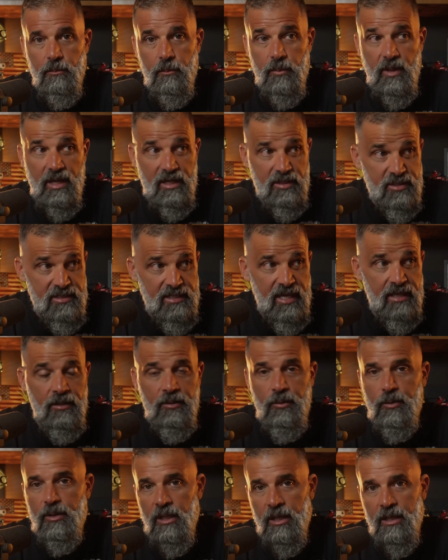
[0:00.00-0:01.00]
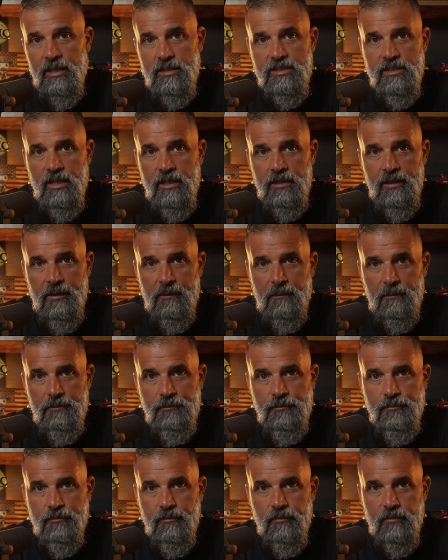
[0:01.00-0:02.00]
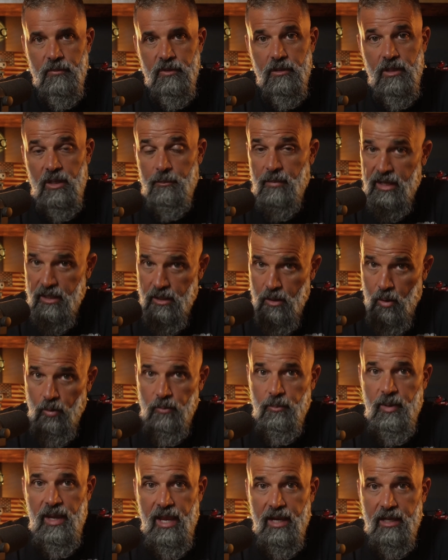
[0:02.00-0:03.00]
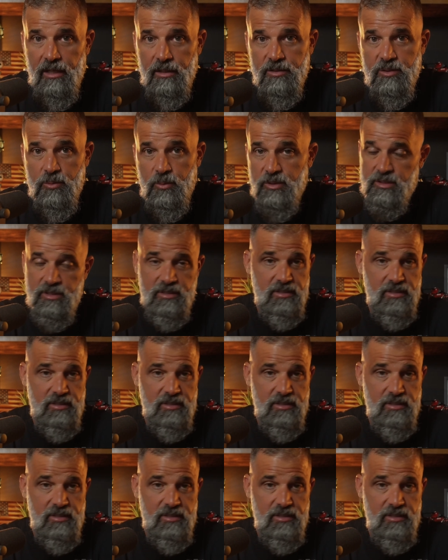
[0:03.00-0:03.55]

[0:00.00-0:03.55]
But I just had a new client sign up in my gold package, which